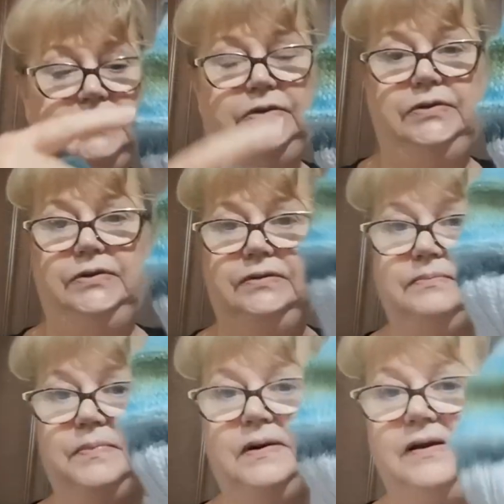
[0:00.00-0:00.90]
the
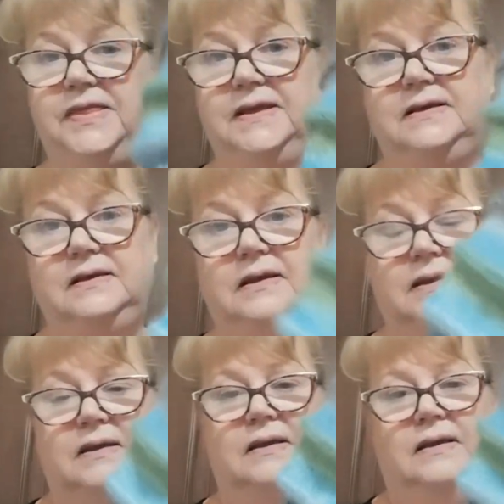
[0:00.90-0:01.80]
Lagoon, but I think
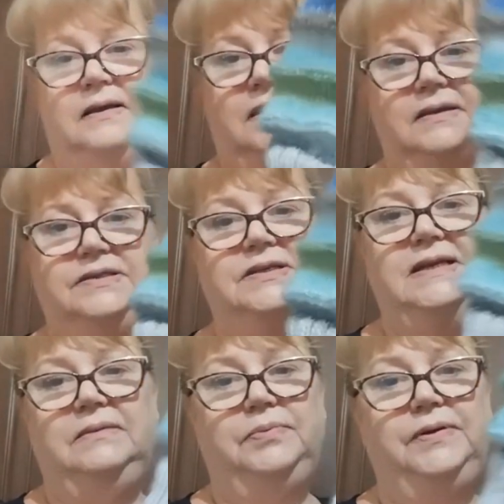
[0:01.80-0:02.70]
it
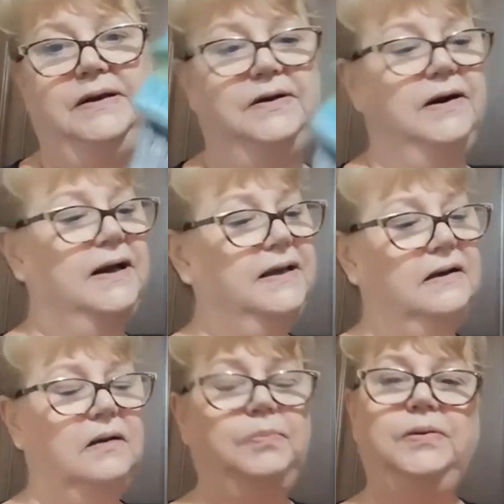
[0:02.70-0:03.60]
turned out pretty
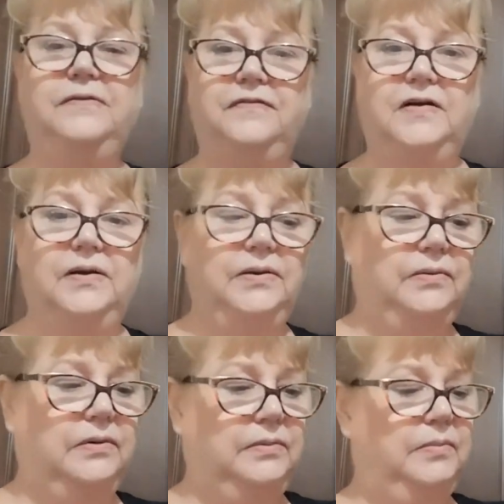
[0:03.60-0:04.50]
great. I'll put a
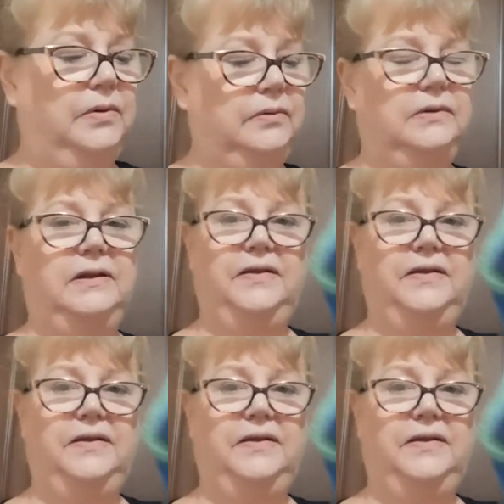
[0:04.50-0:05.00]
photo on a model